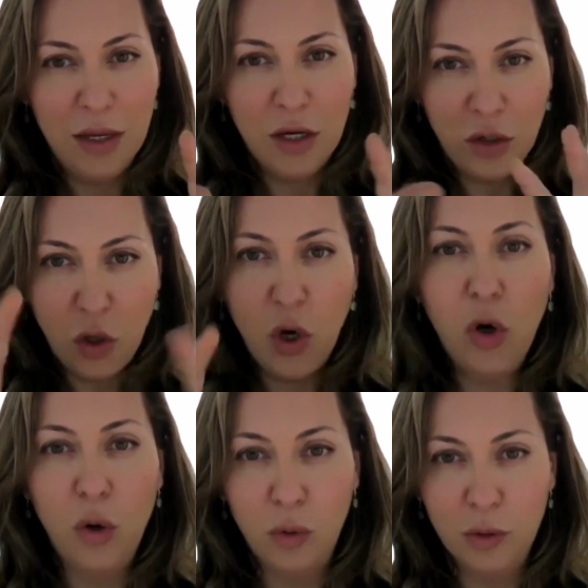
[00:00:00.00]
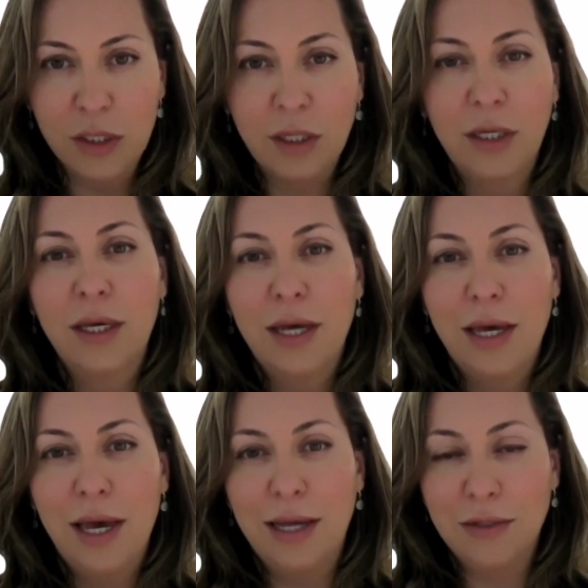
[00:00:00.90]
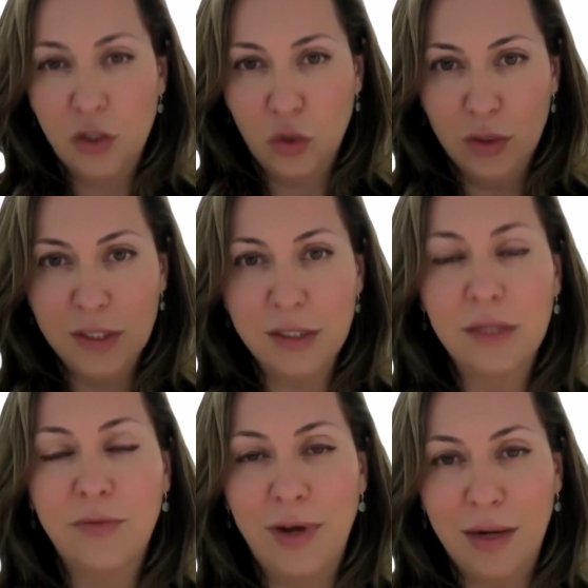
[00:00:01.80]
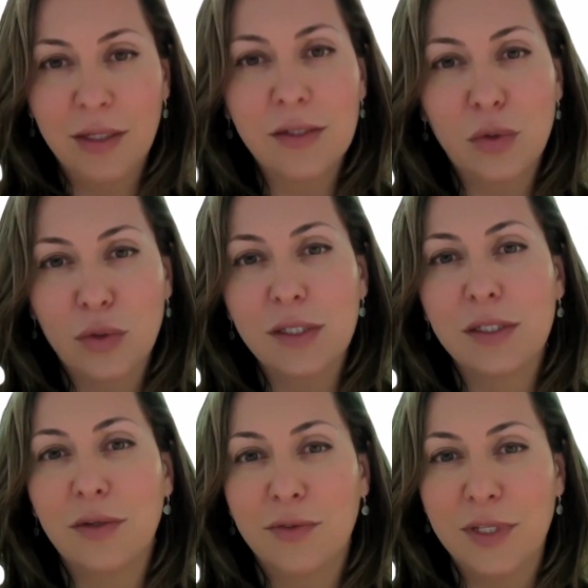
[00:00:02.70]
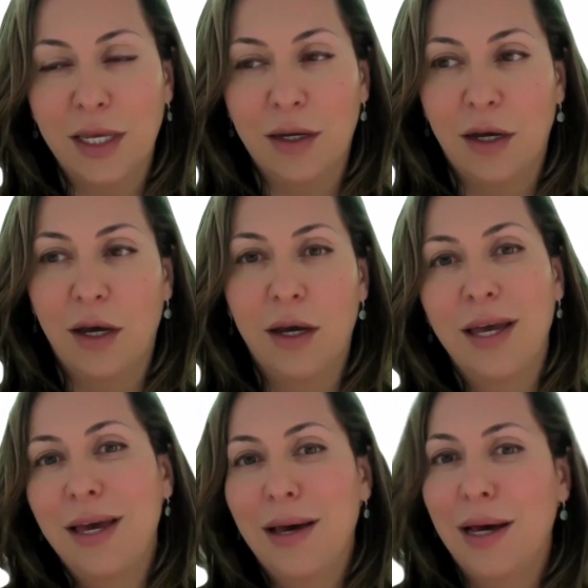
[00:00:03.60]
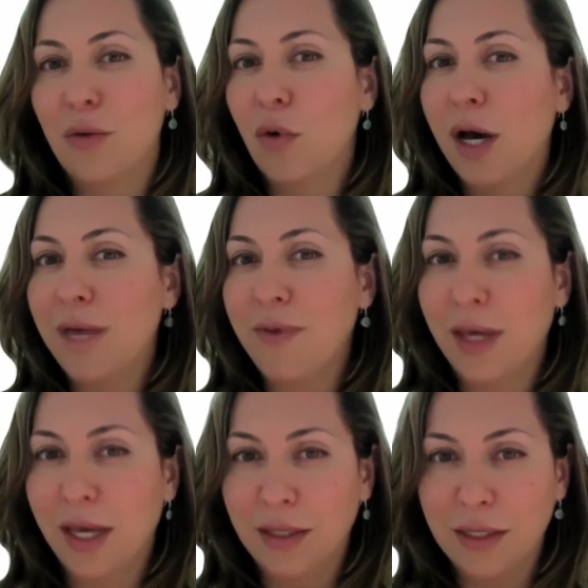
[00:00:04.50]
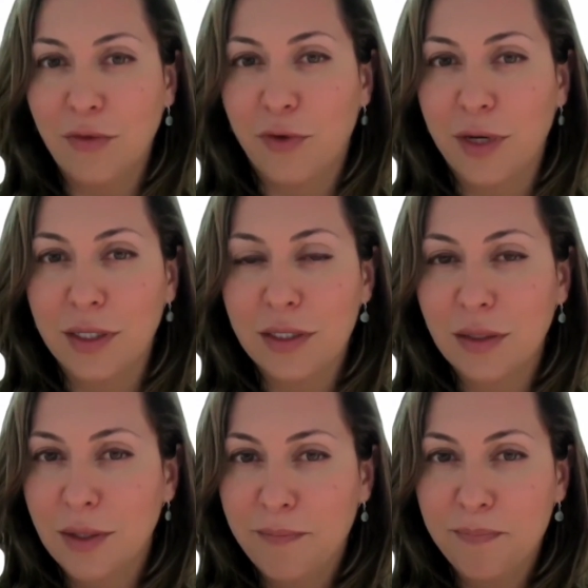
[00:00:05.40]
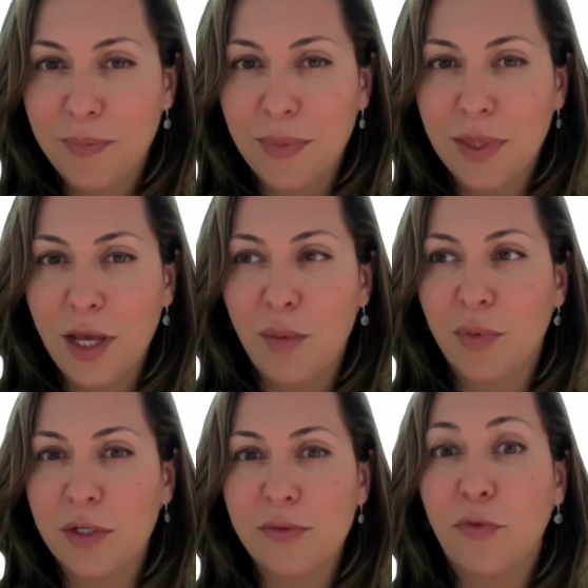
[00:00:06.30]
code and various sources of data arriving at different numbers for